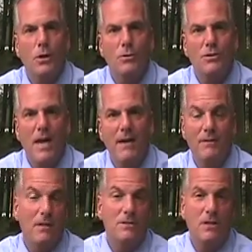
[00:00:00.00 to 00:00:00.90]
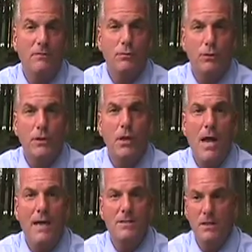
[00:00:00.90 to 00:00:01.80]
goes to heaven, doesn't even
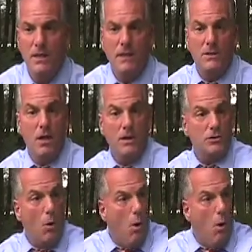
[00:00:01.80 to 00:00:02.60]
realize that he touched